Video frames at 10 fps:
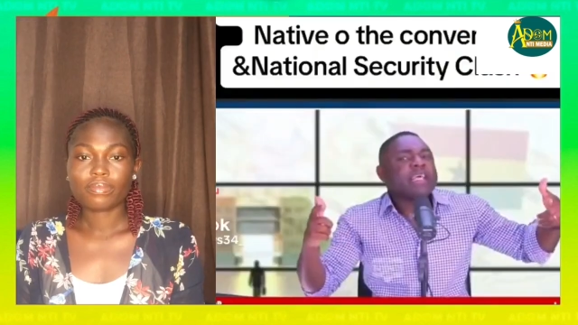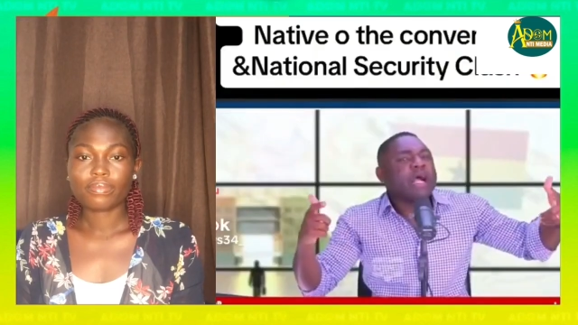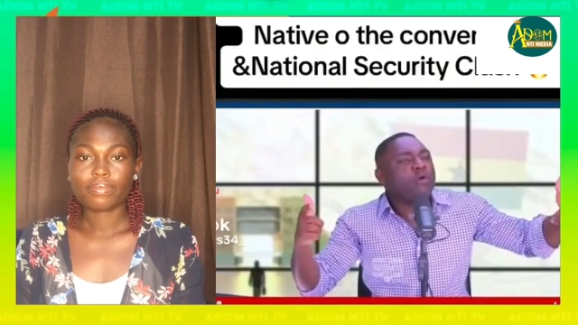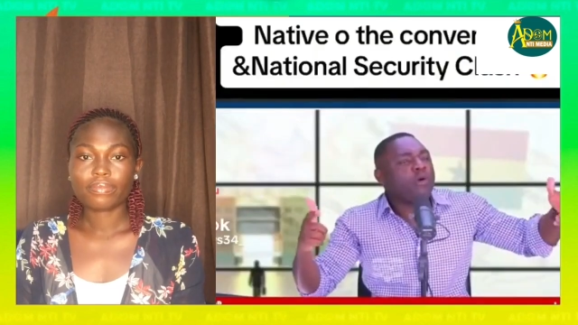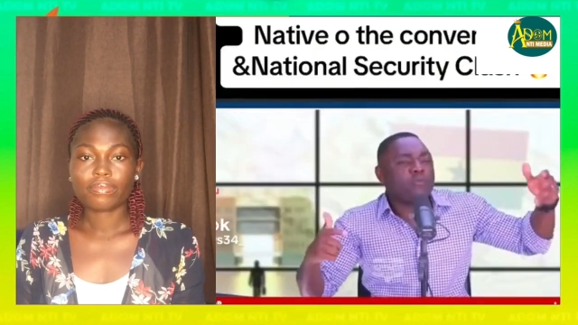
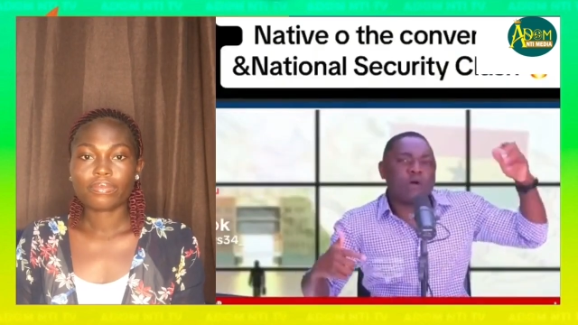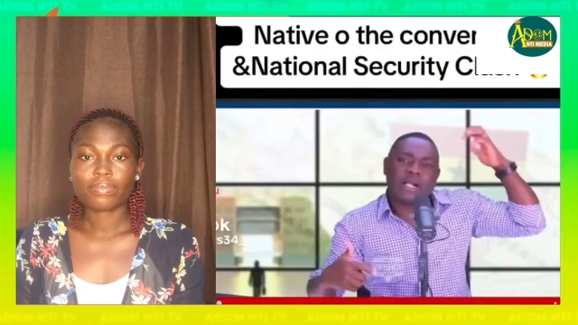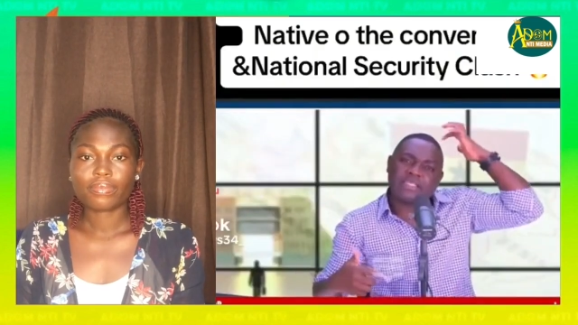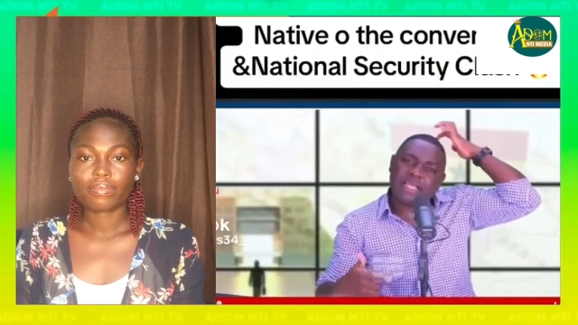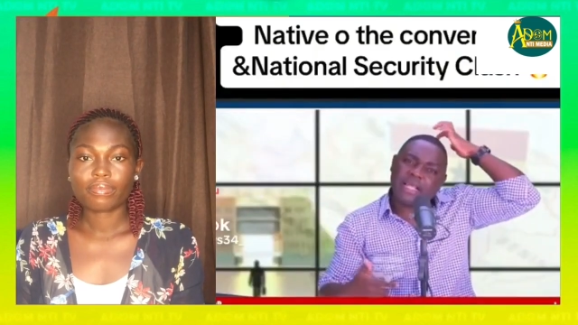
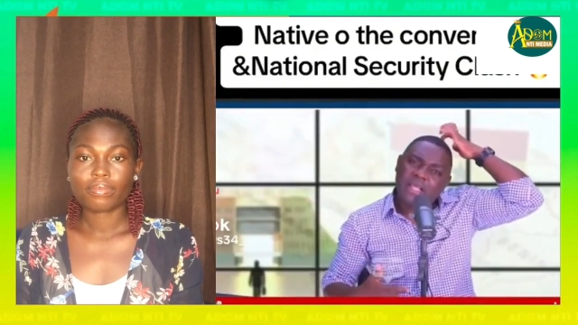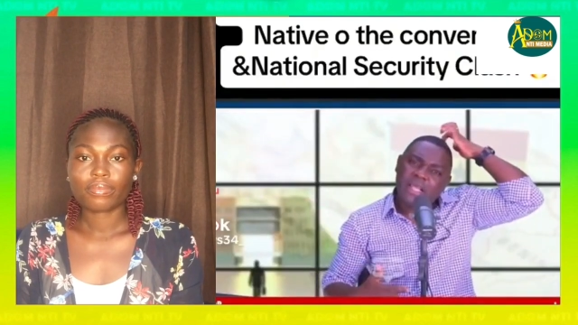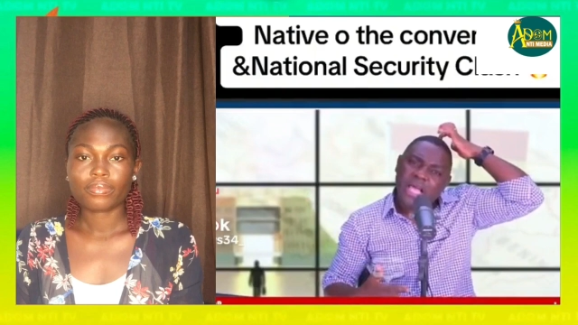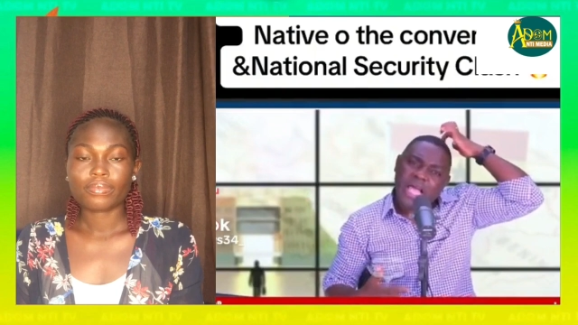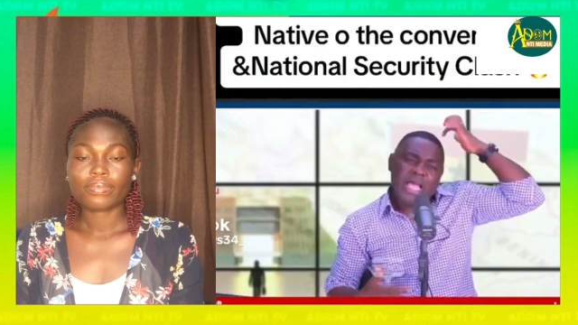Speaker 1: ho
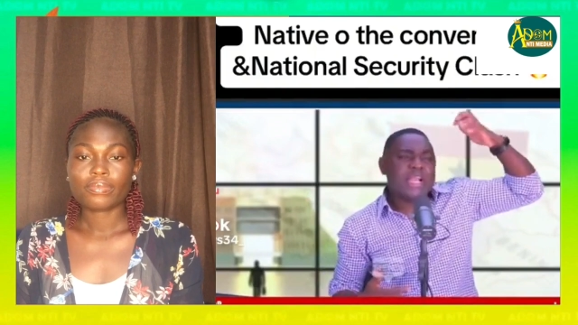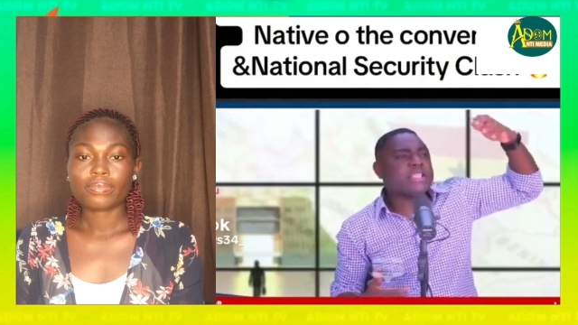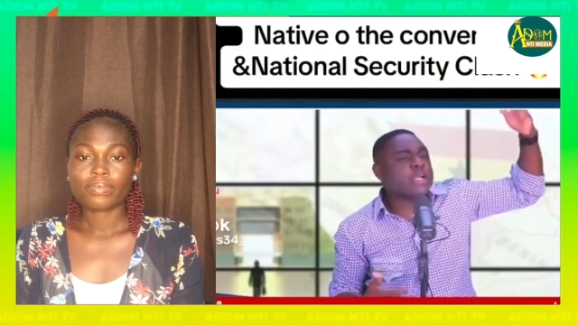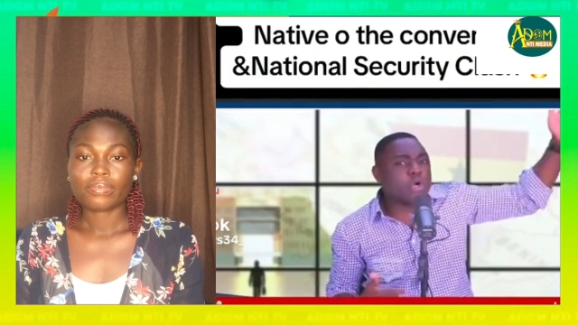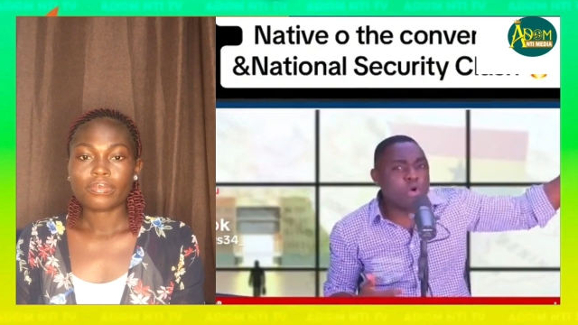Uh, there's a
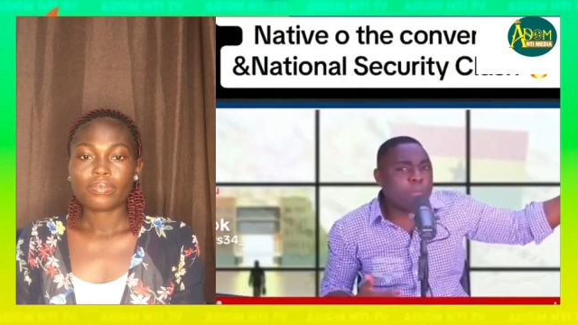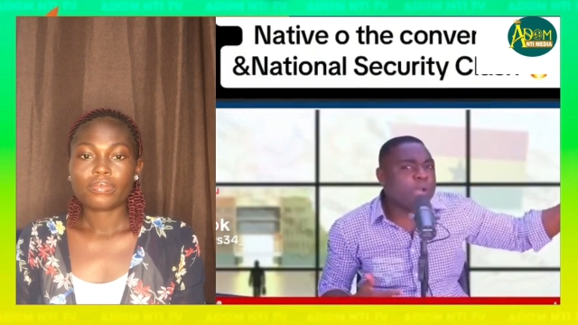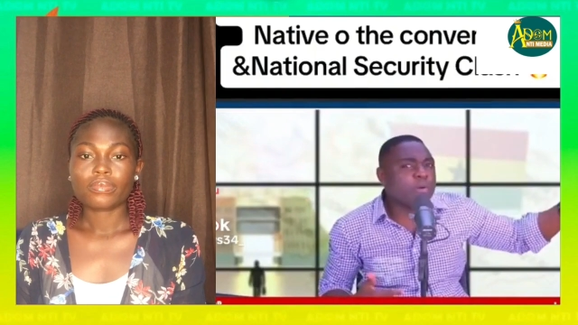group that was